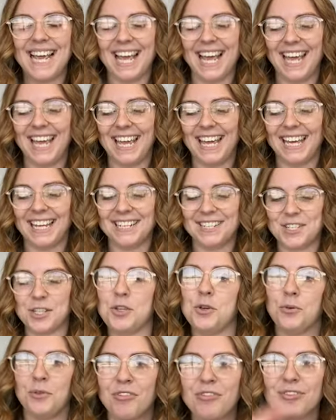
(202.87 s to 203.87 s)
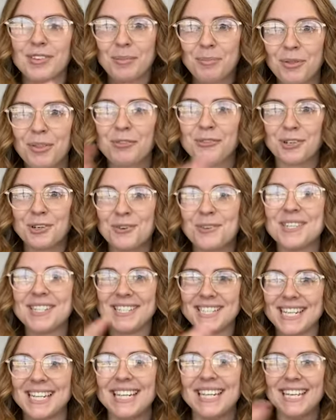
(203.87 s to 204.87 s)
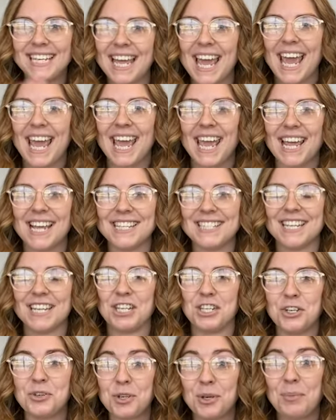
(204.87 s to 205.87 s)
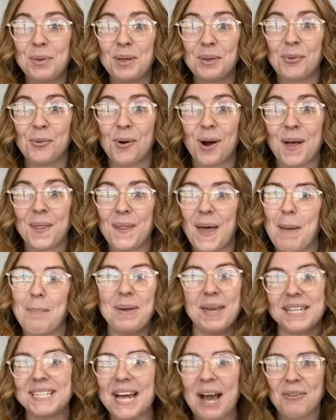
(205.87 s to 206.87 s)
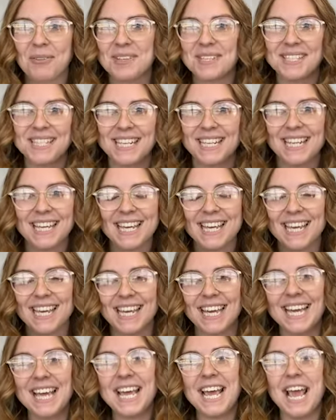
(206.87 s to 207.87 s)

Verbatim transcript: and so you would flip through the CD case and you could be the one that picked out the CD